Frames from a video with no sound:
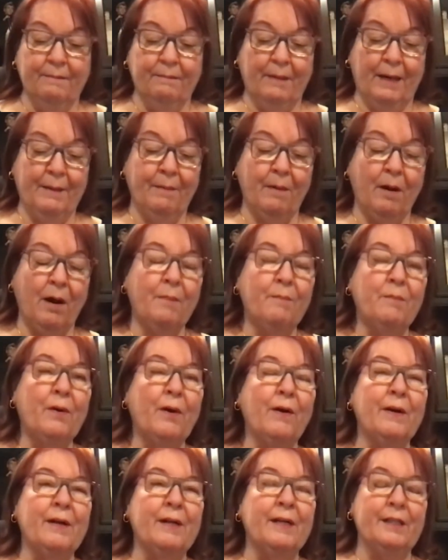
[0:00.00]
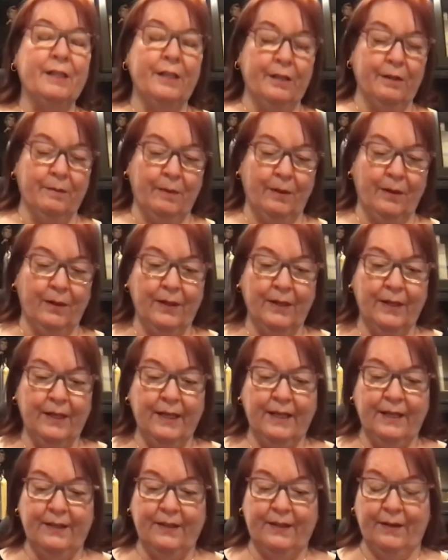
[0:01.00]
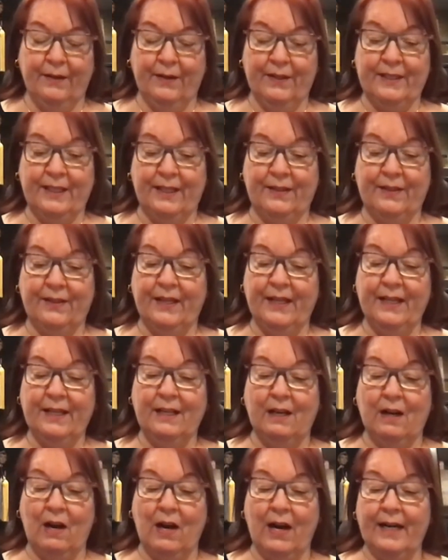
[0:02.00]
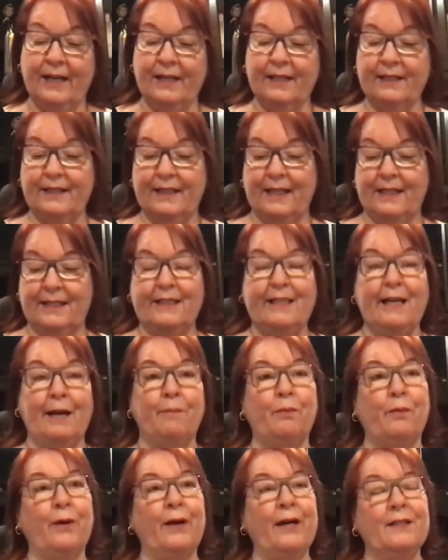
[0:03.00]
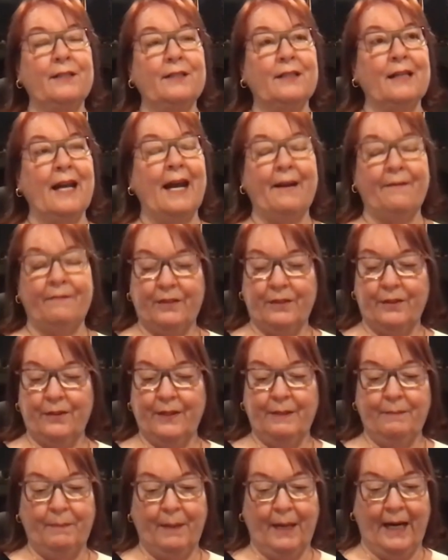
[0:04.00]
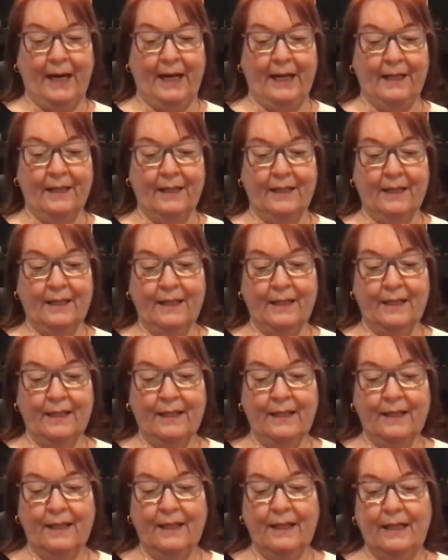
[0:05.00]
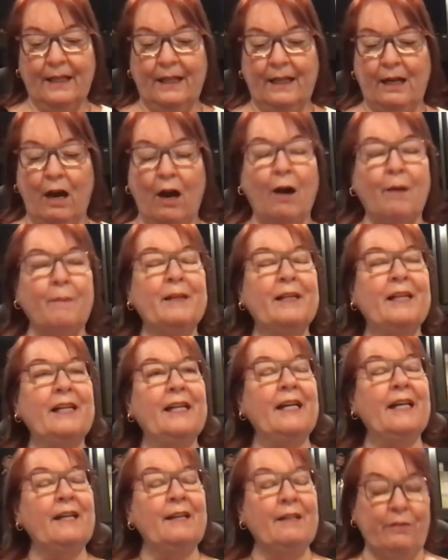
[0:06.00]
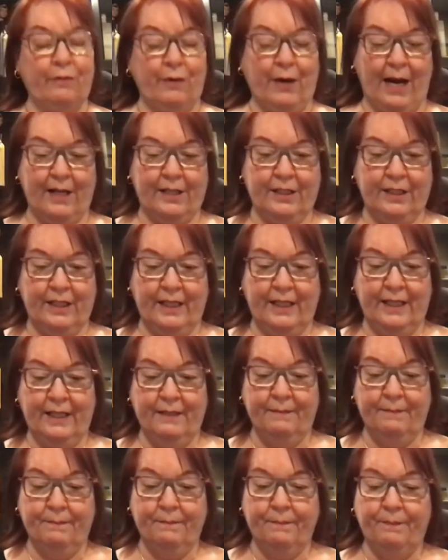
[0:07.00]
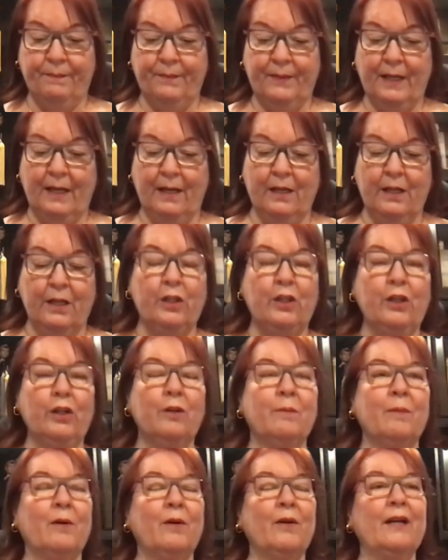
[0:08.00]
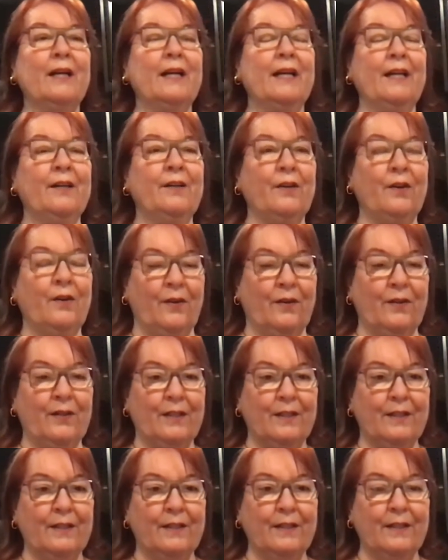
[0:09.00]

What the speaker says: my mom wrote in humor, there is a thin line that separates laughter and pain, comedy and tragedy, humor and hurt.